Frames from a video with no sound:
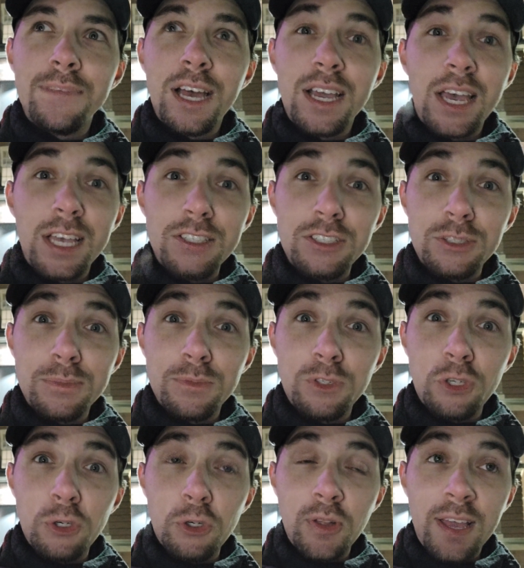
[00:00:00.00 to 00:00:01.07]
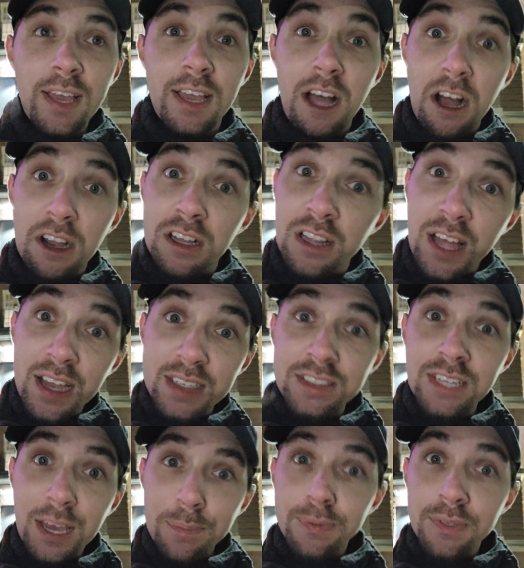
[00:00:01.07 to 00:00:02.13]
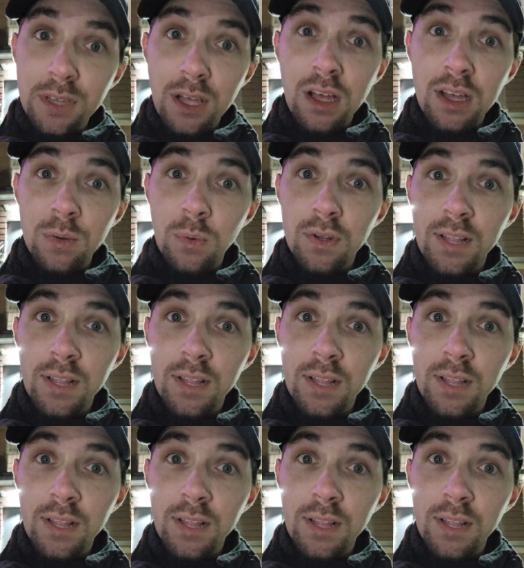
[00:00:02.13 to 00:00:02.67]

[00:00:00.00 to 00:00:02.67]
accustomed to like a conga line type of haunt,